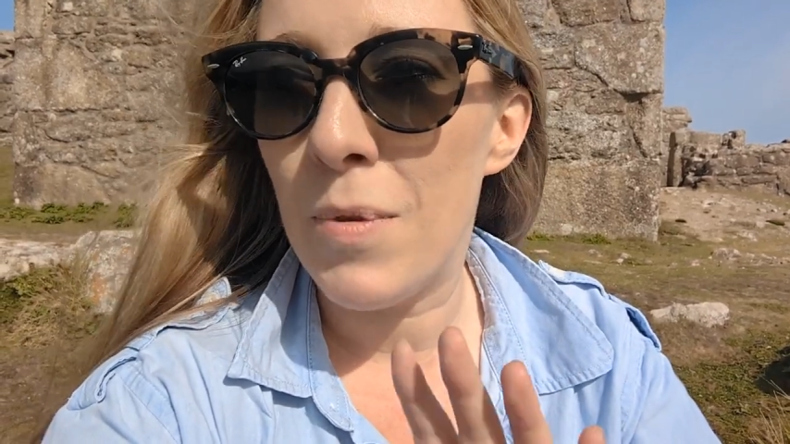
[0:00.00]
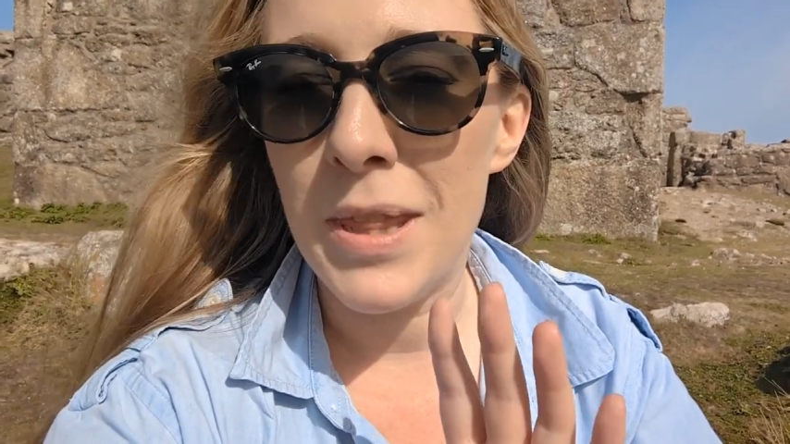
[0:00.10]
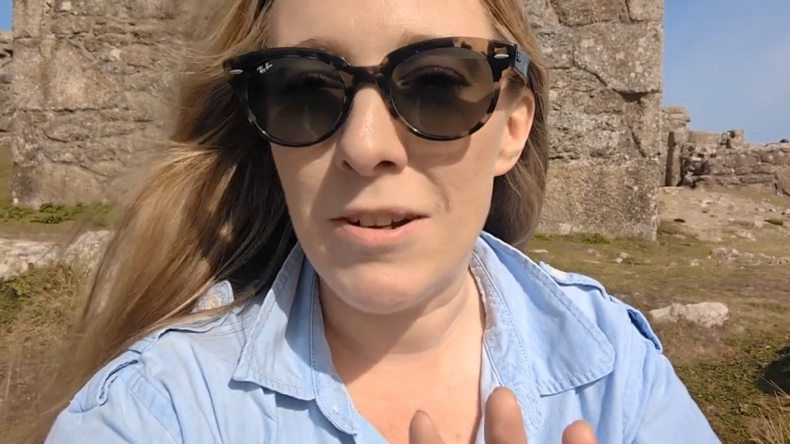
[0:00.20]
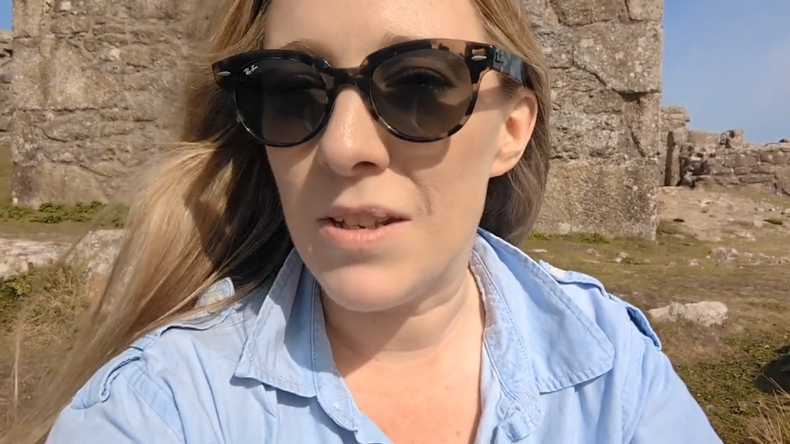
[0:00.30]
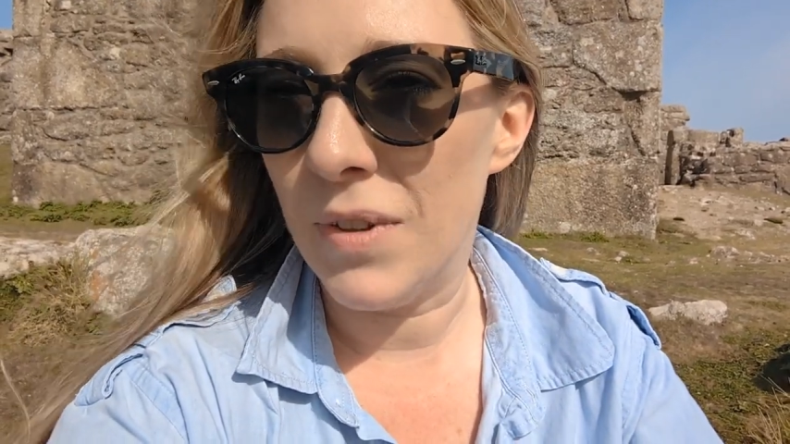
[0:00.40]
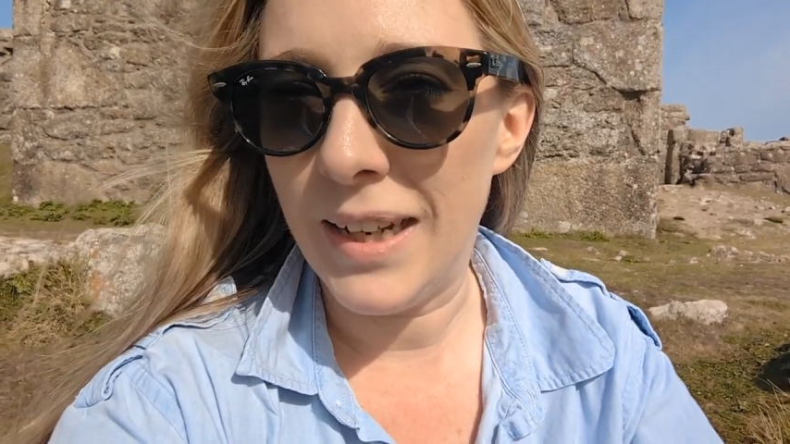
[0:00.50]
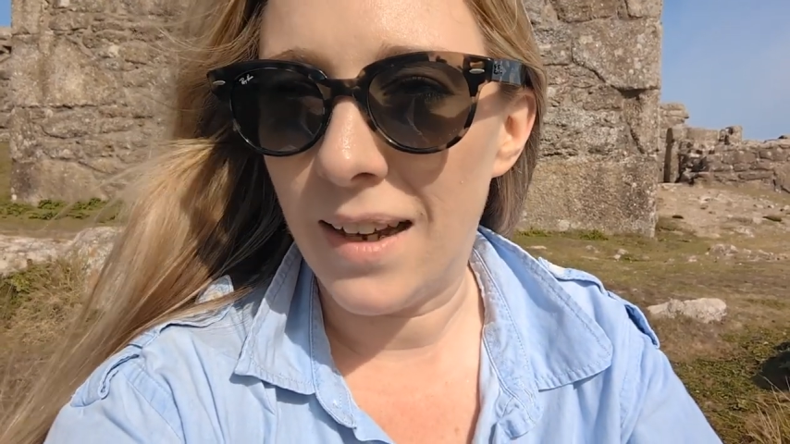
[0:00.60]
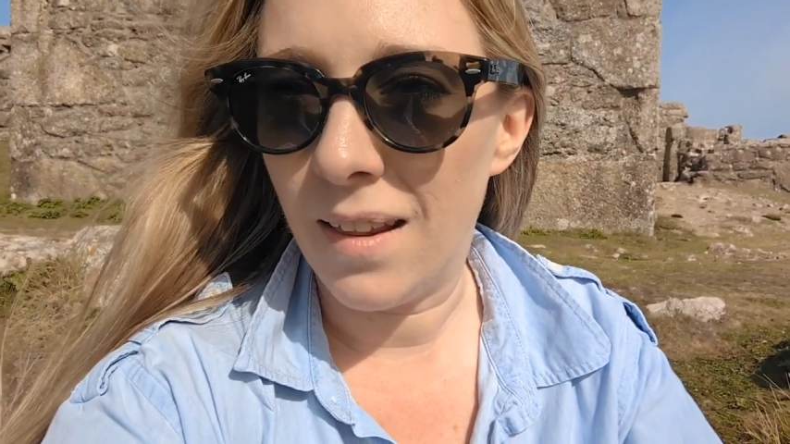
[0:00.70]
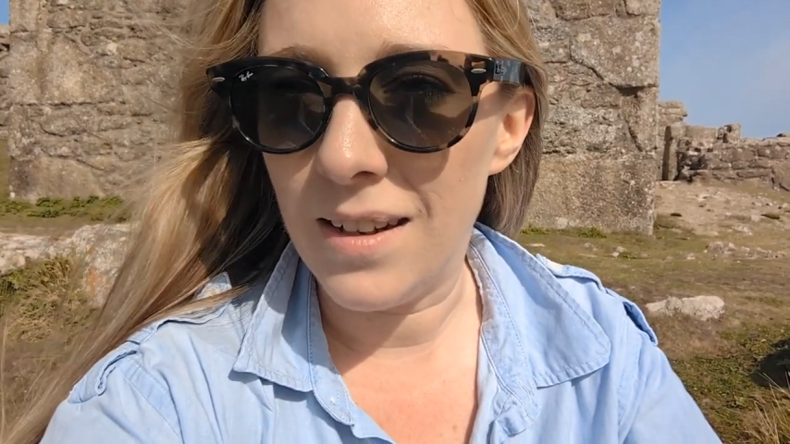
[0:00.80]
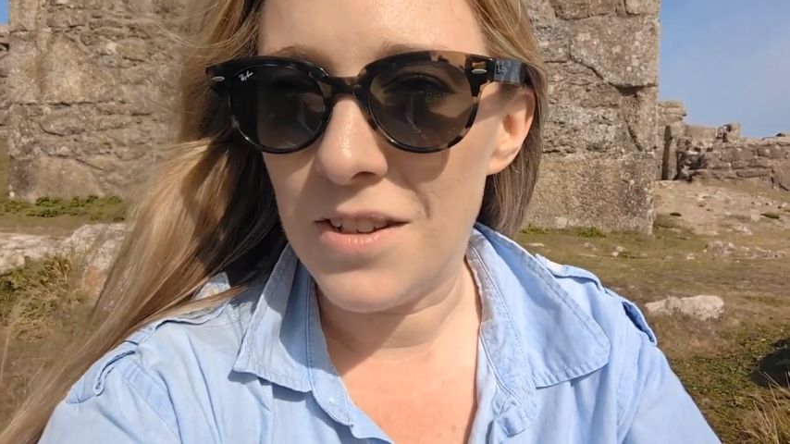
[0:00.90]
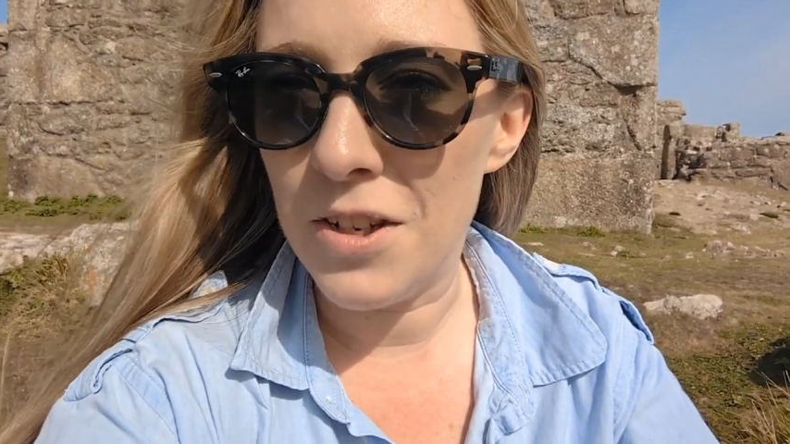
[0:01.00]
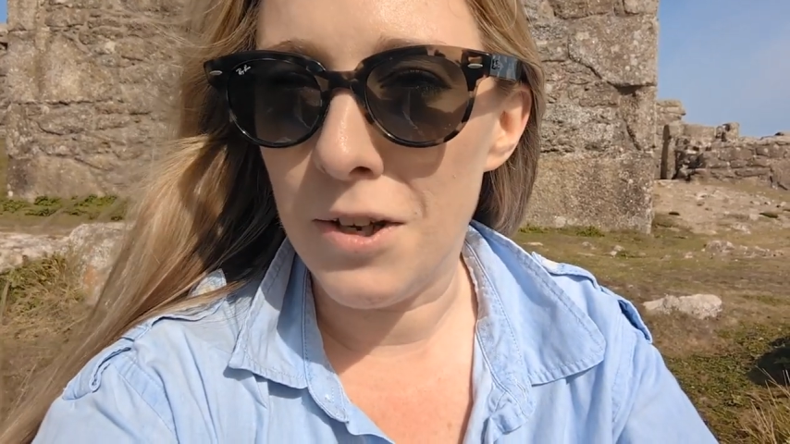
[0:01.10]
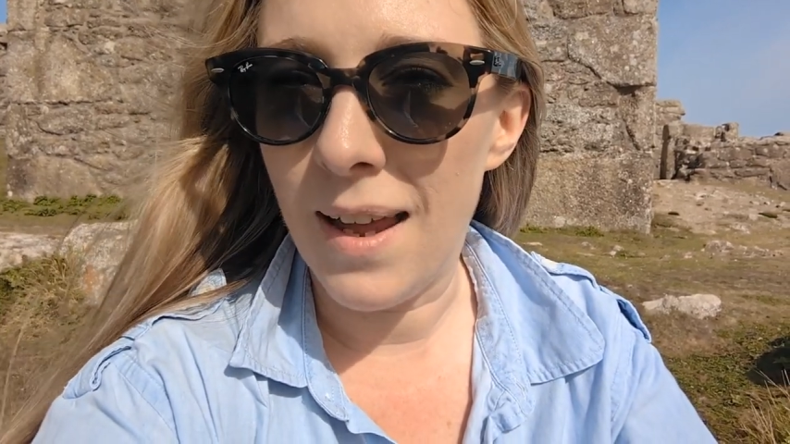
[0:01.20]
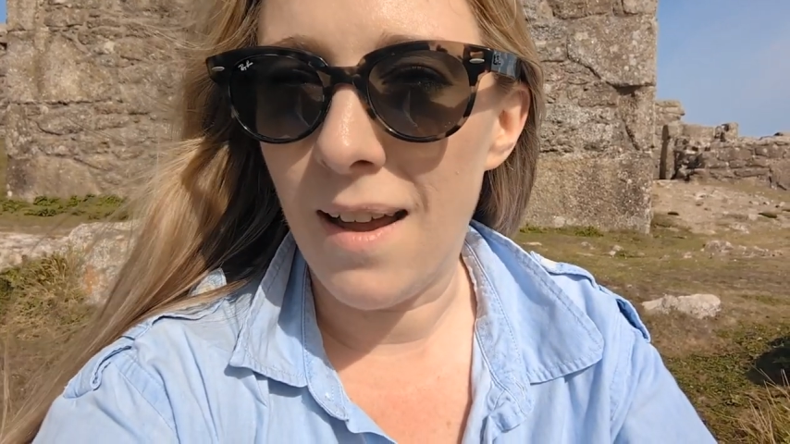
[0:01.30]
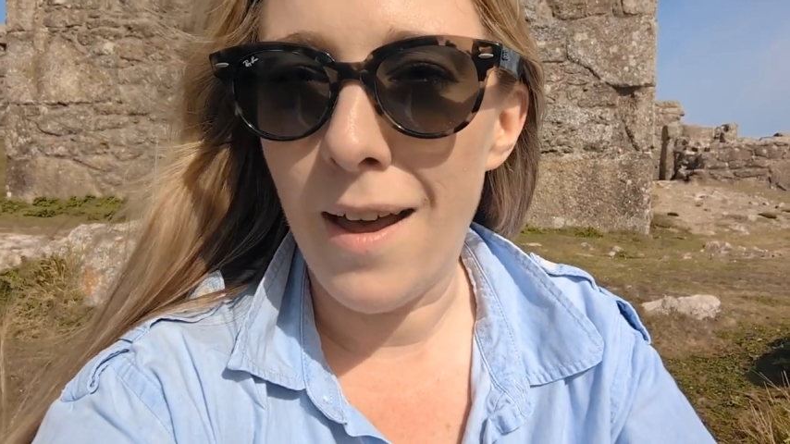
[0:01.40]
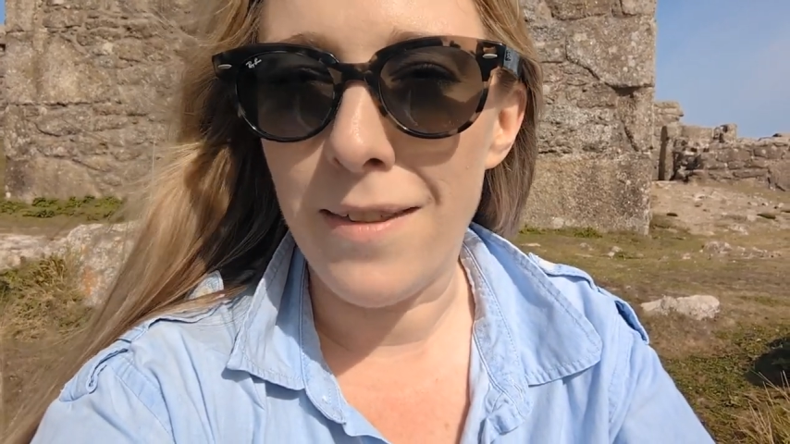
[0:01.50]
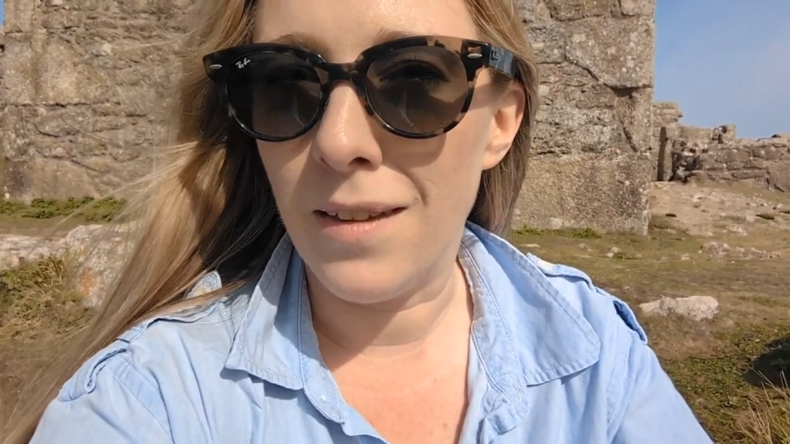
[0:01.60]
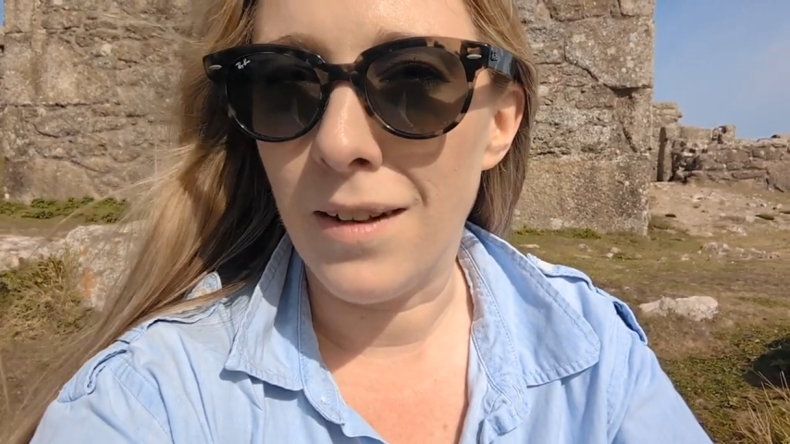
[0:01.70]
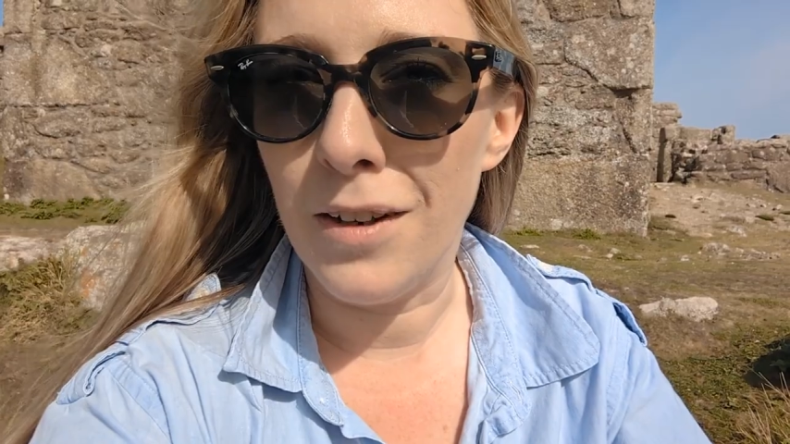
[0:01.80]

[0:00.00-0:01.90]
but there isn't really anything to do there other than